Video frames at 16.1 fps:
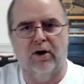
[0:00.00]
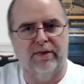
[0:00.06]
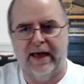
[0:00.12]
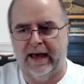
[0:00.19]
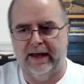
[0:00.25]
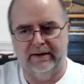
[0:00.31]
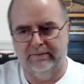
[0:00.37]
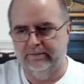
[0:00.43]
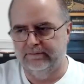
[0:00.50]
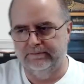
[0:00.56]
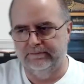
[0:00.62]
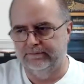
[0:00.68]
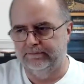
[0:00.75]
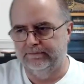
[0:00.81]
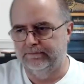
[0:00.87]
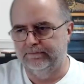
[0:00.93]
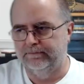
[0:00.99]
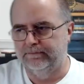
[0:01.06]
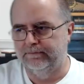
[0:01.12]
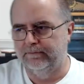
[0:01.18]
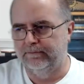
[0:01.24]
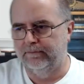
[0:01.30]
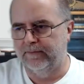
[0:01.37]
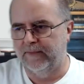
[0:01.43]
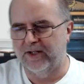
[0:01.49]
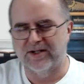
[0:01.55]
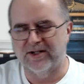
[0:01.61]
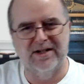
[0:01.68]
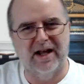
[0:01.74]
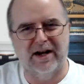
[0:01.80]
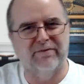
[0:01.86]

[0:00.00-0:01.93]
that, because none